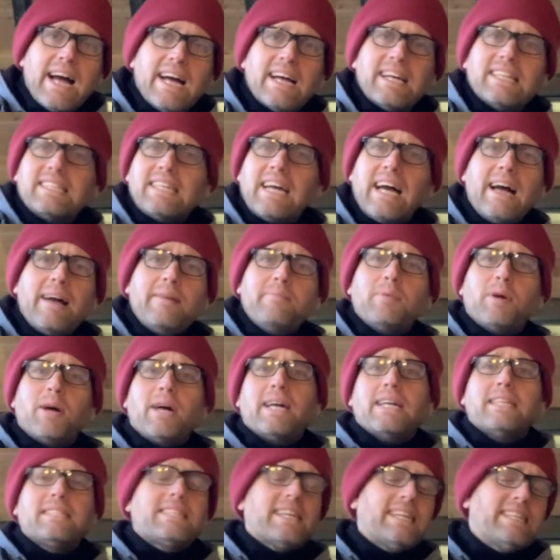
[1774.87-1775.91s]

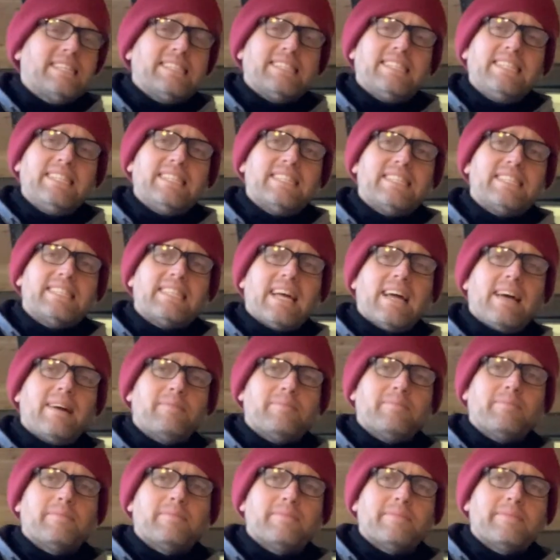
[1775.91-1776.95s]
time-wise, I just need to stop.
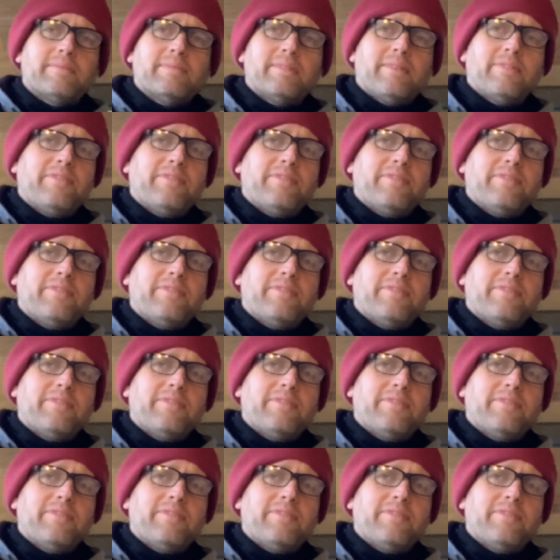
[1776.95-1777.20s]
The